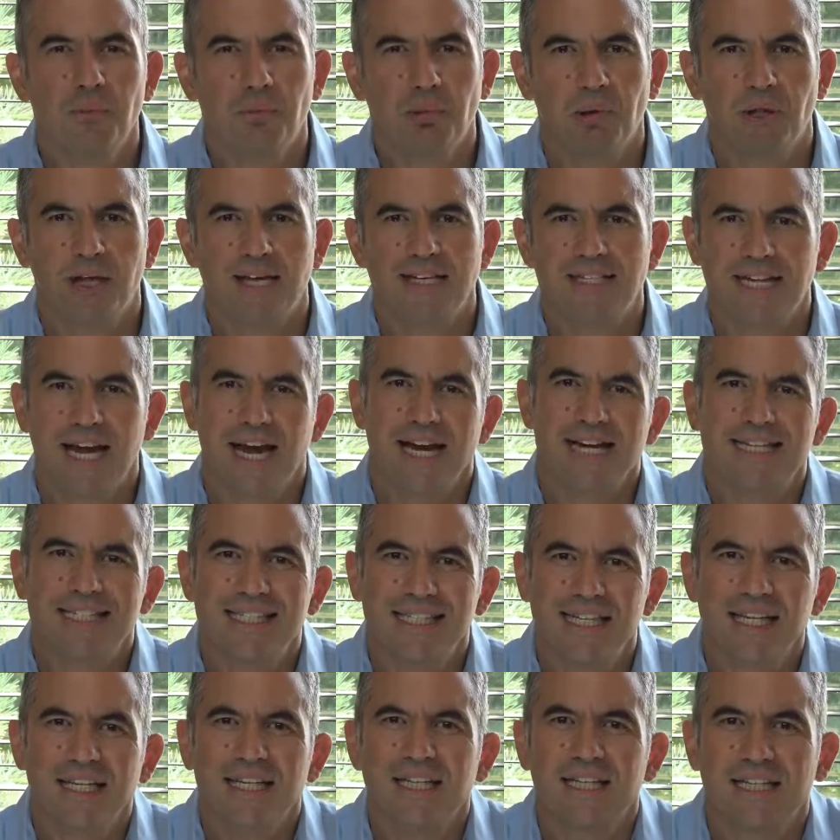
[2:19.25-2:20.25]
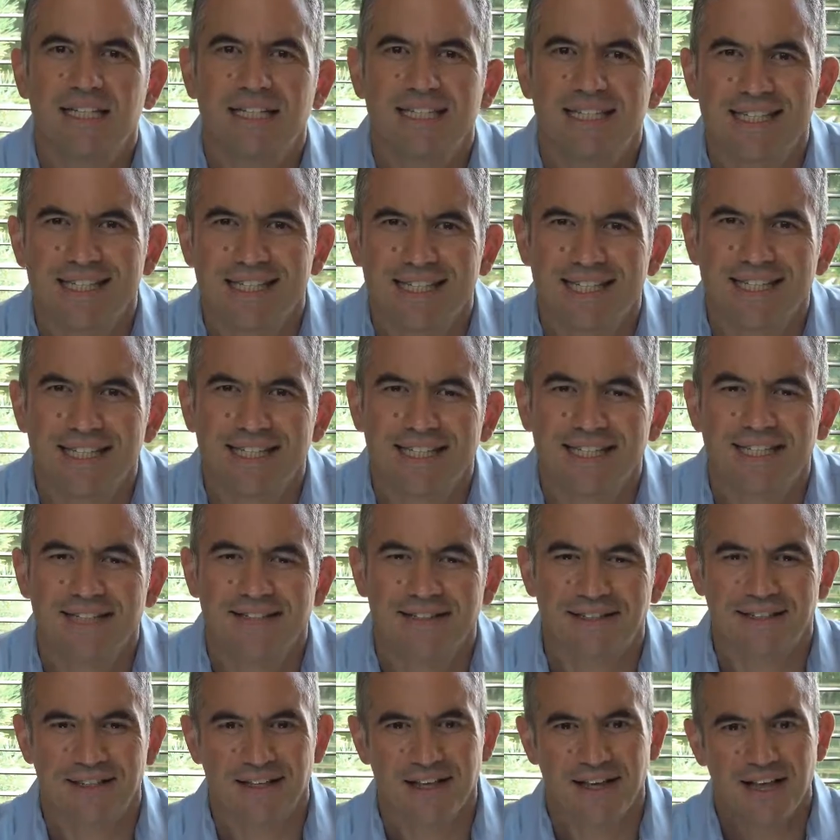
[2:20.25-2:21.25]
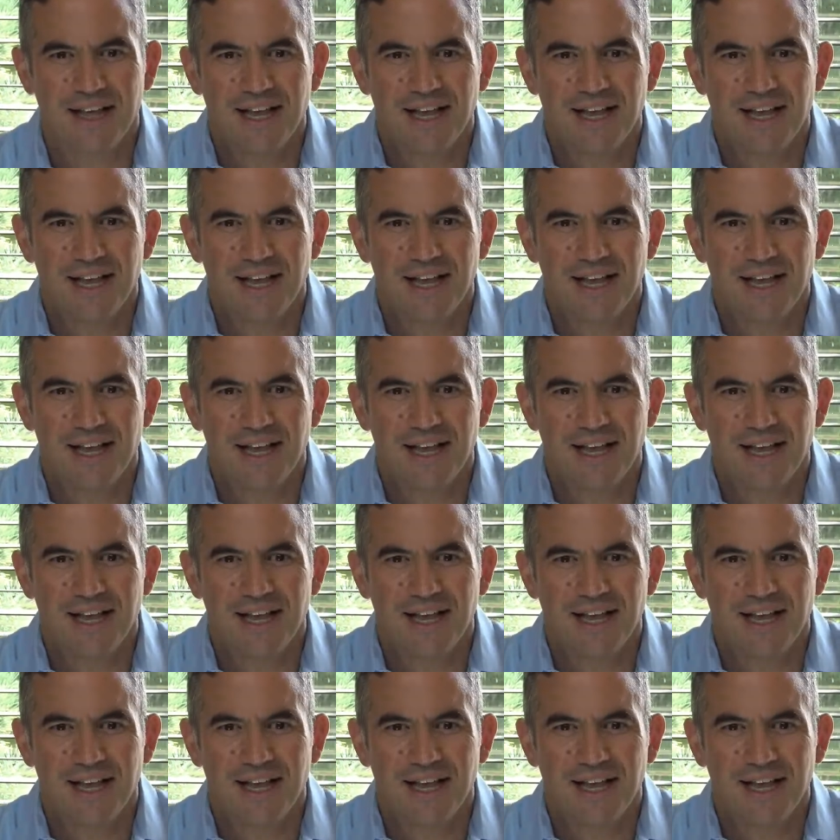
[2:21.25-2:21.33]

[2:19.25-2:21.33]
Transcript: place, and it's inconsistent.